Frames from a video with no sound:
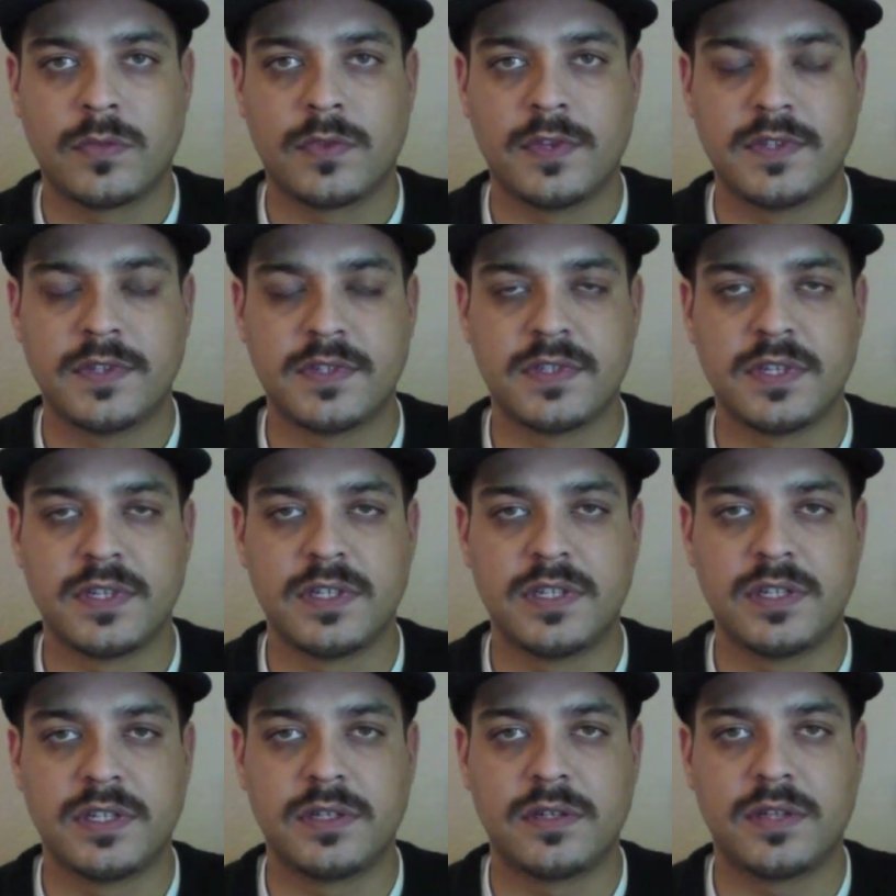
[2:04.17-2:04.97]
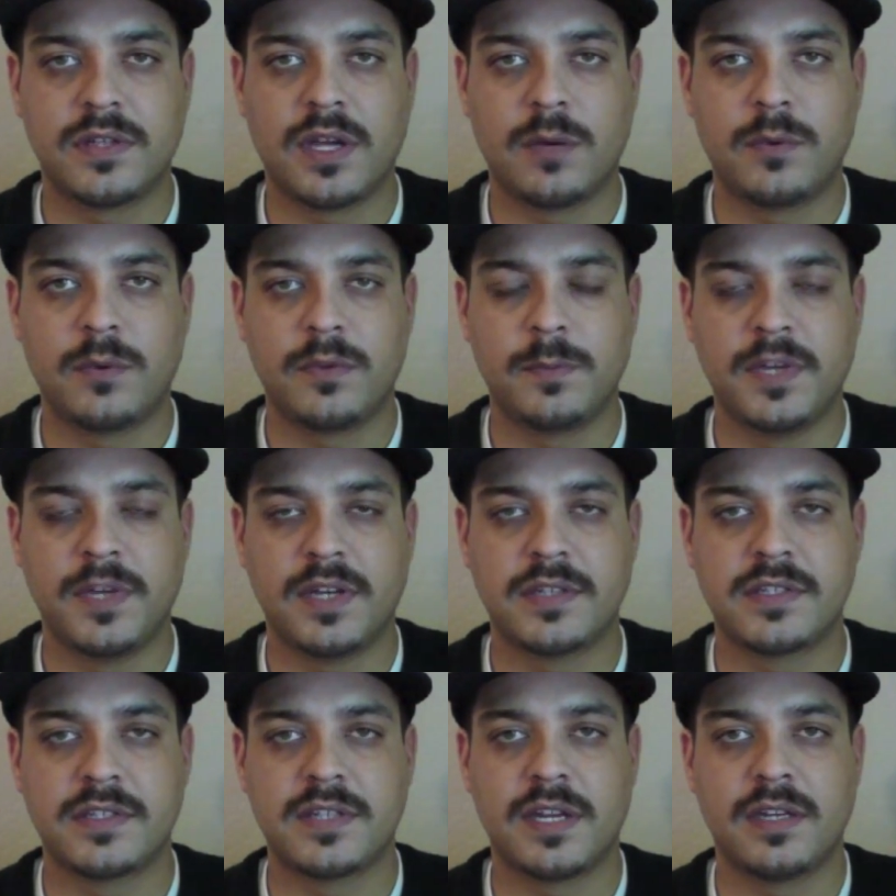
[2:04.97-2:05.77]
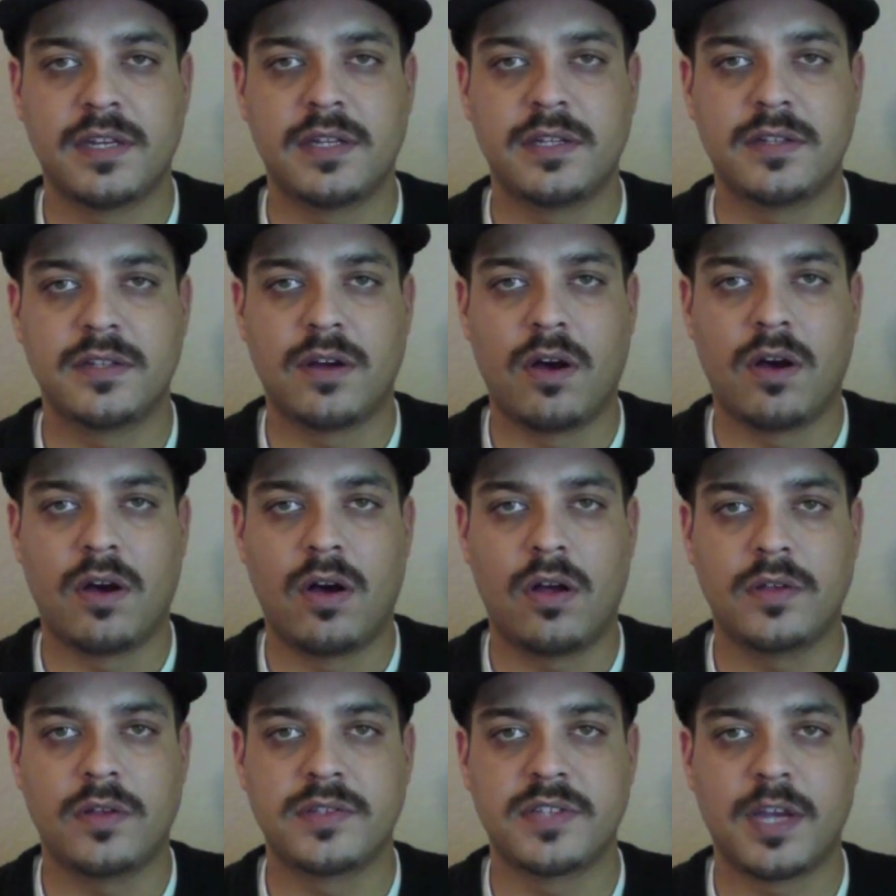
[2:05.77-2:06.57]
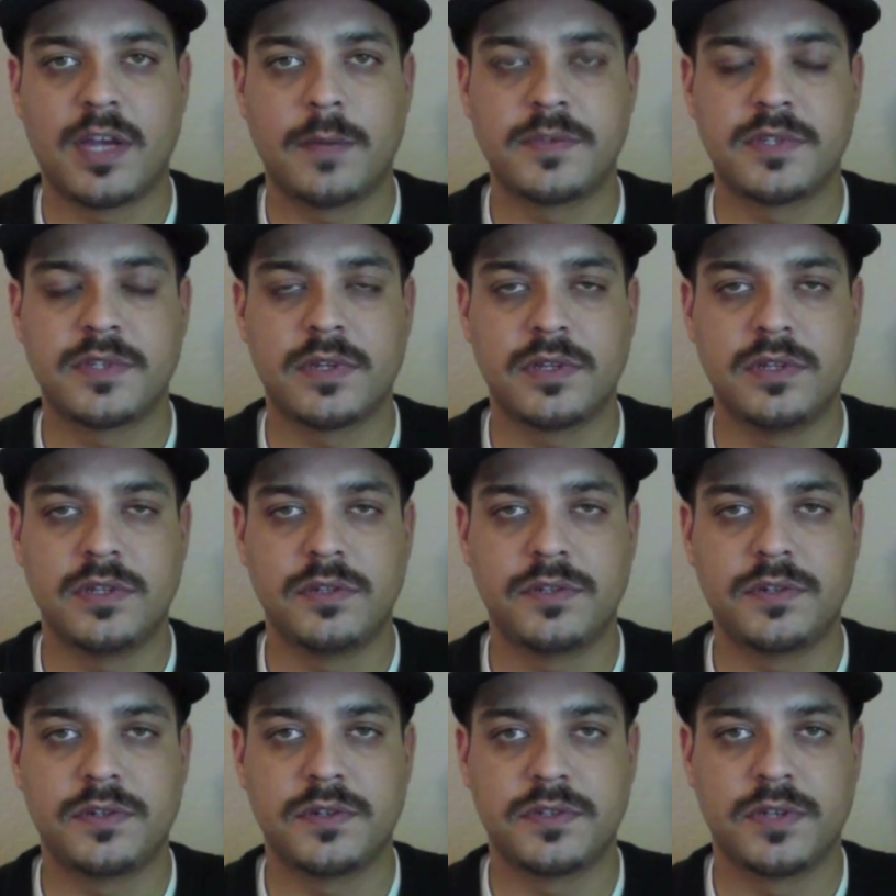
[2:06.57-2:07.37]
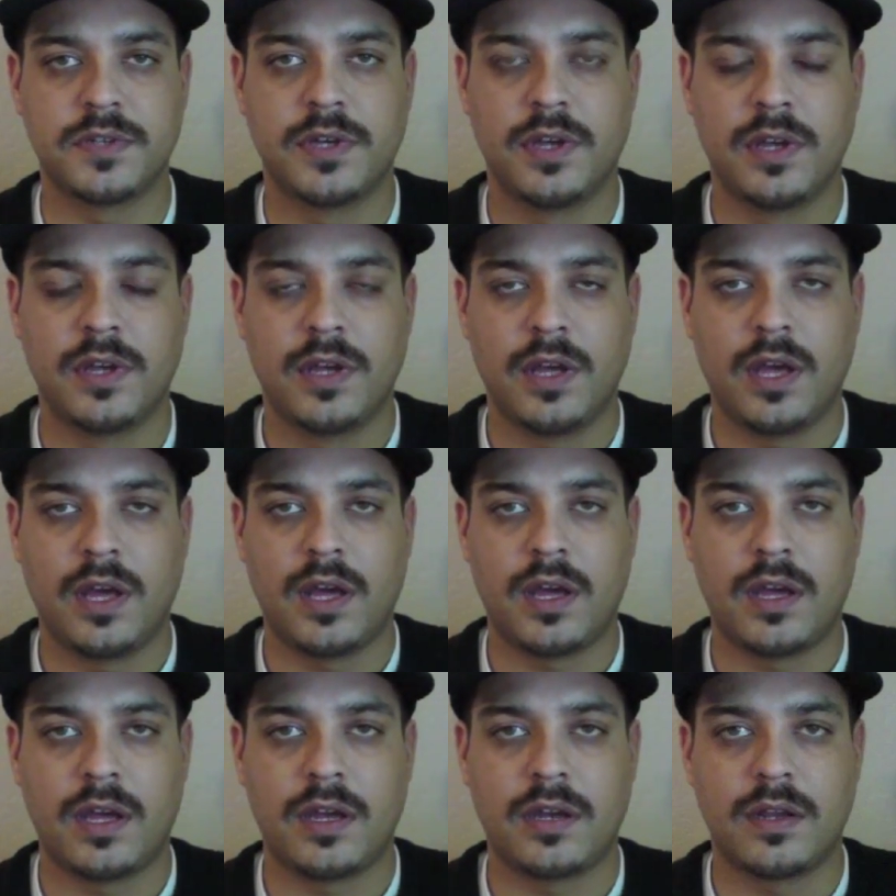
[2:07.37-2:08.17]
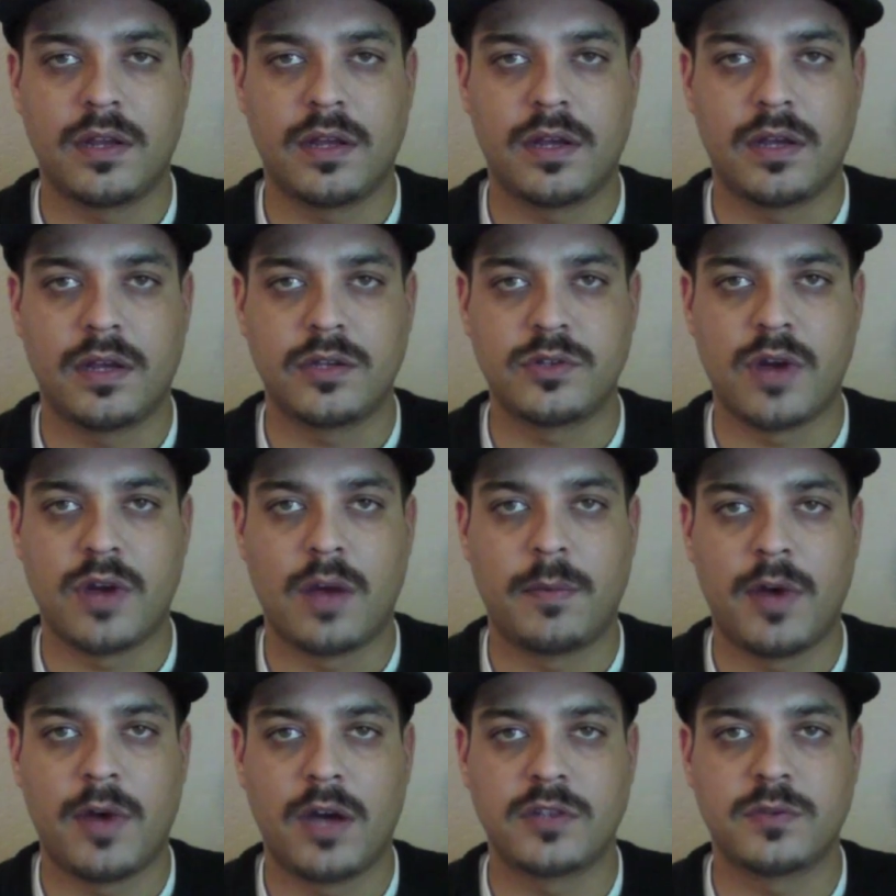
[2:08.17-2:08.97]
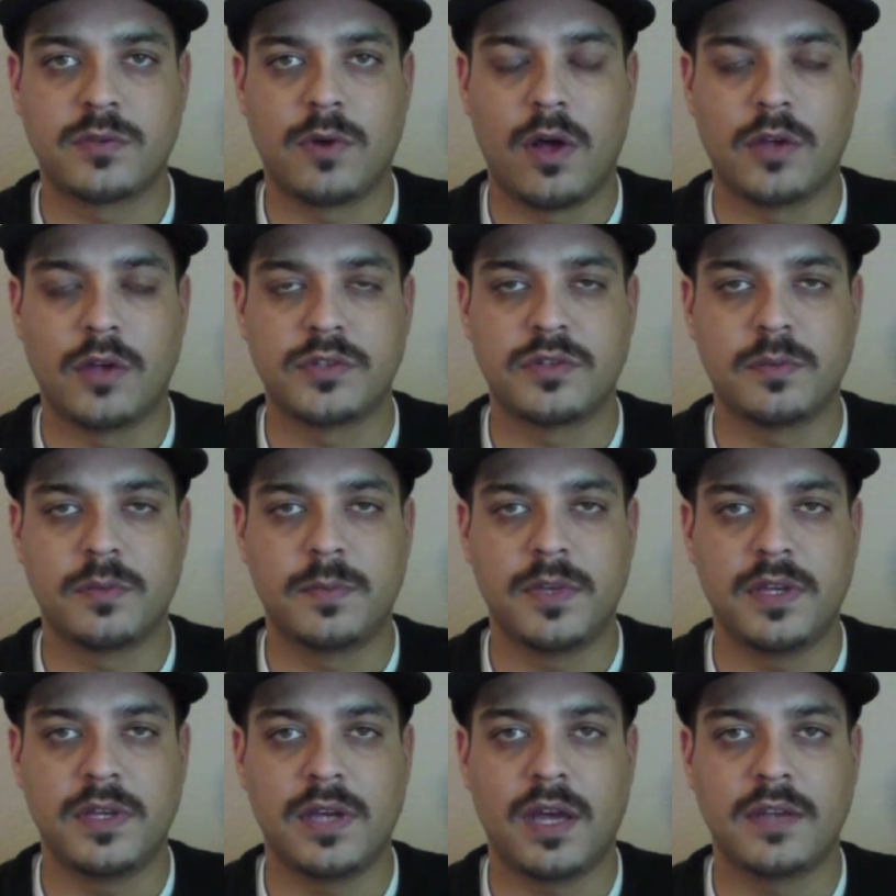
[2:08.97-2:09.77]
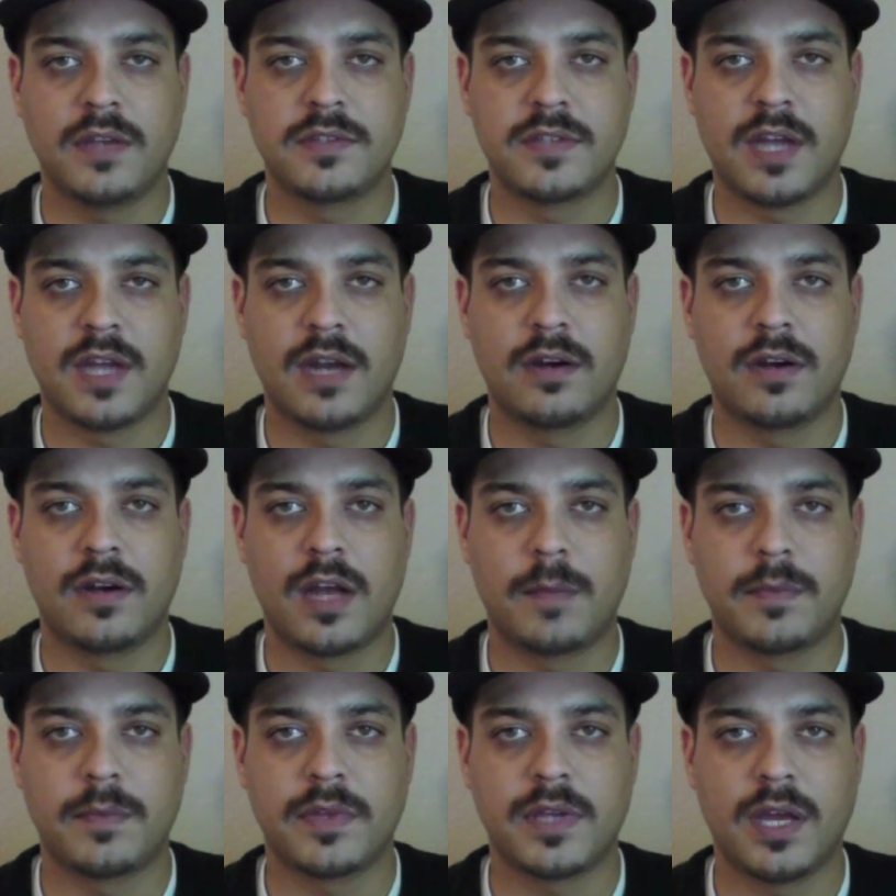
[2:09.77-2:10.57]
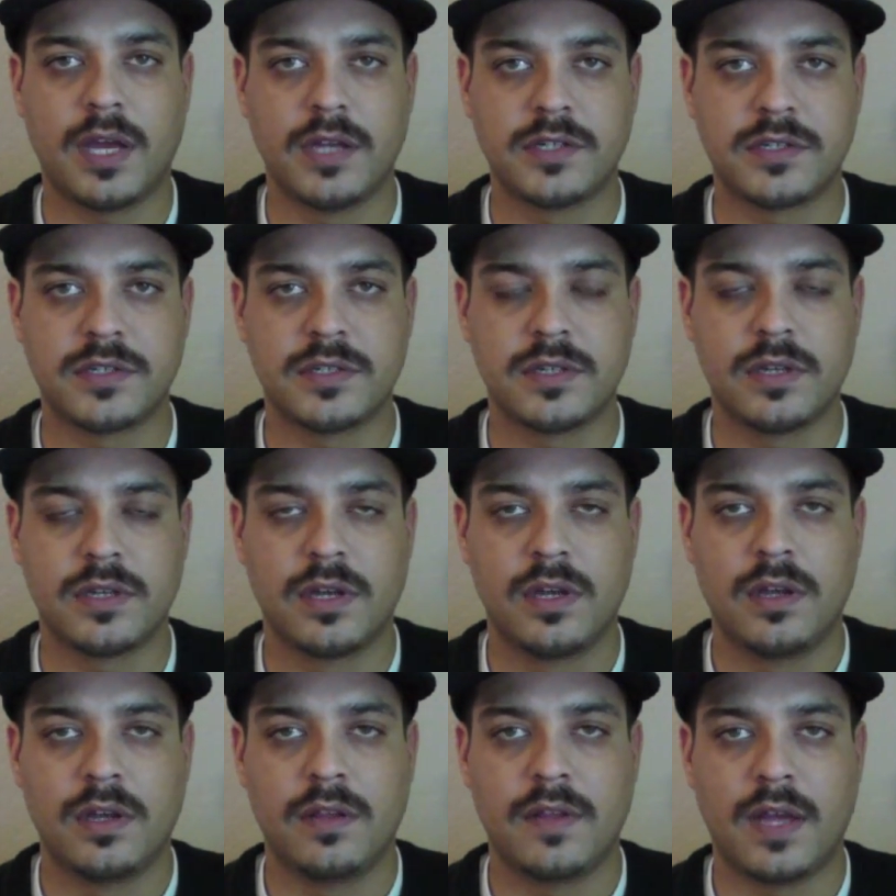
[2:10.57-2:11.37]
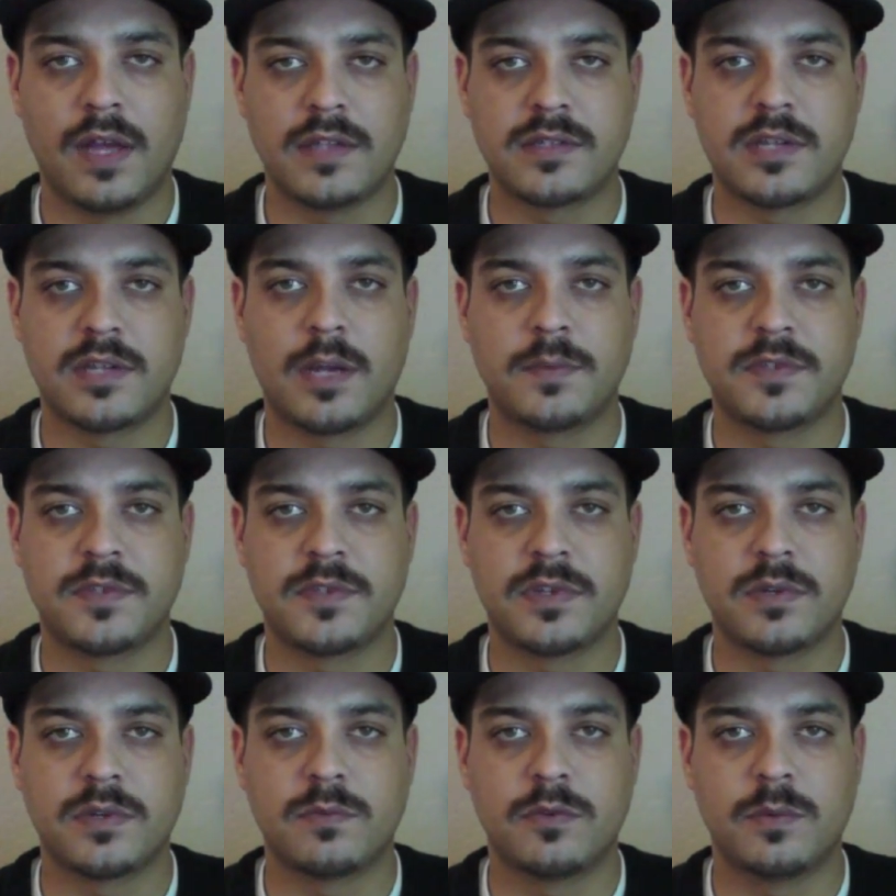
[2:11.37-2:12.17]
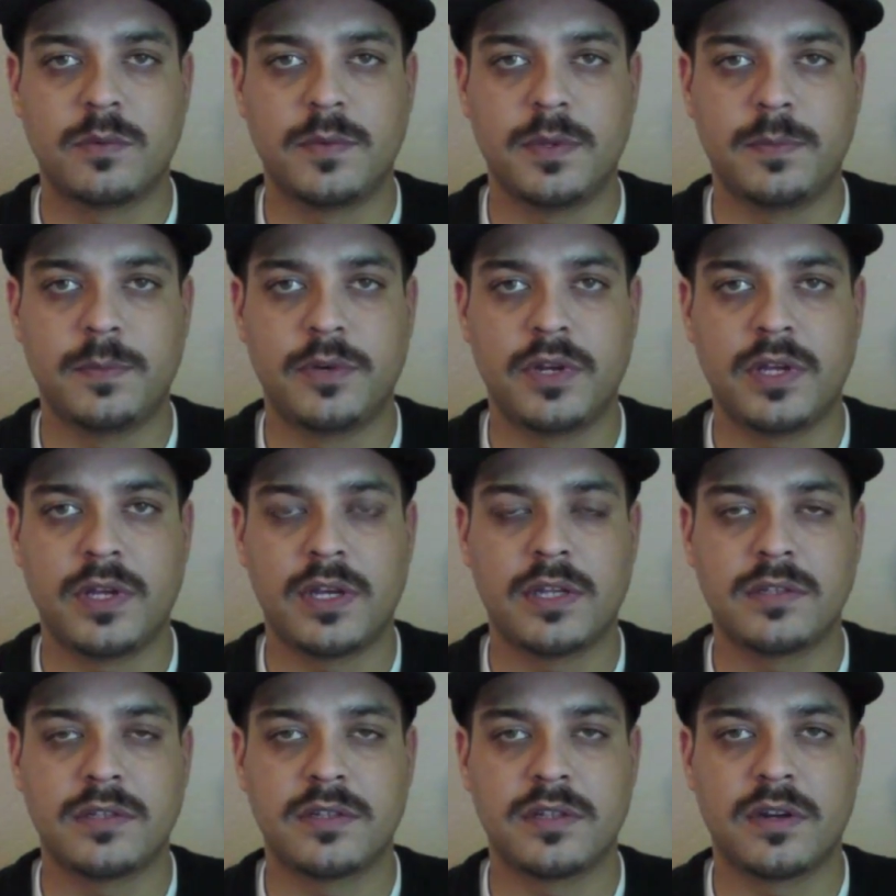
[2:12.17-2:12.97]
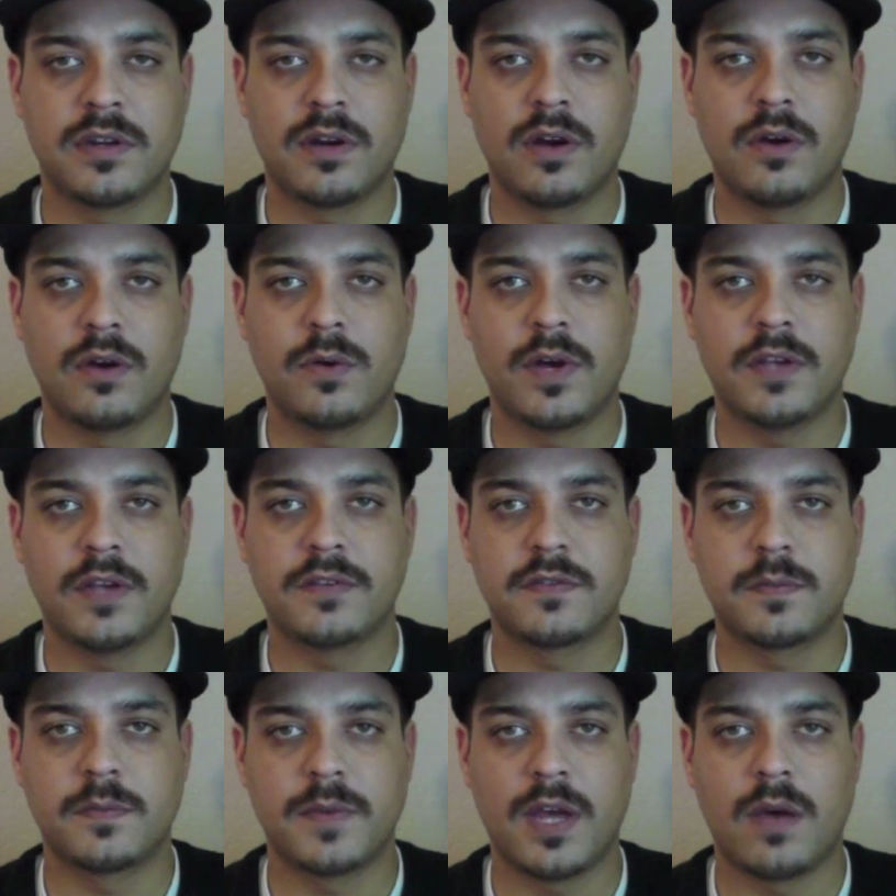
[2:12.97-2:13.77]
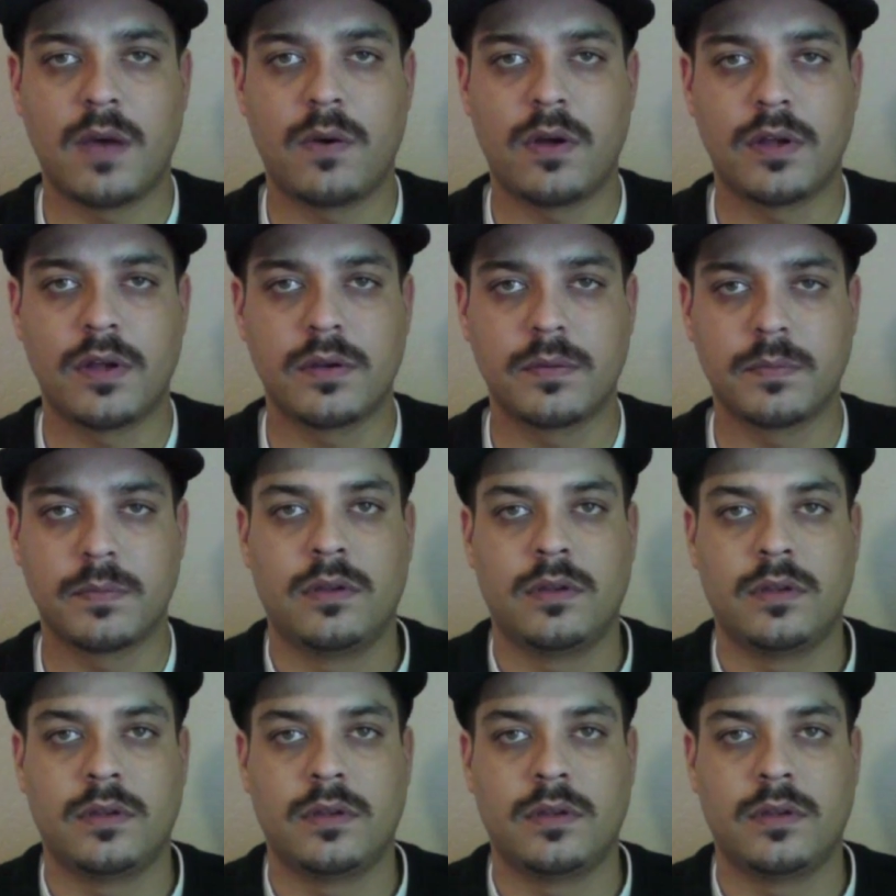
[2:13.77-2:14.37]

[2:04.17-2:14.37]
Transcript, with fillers: This is a deal that will be extended to all Samsung users, and uh, Dropbox will also be a standard application that Samsung will be putting into their OS from now on.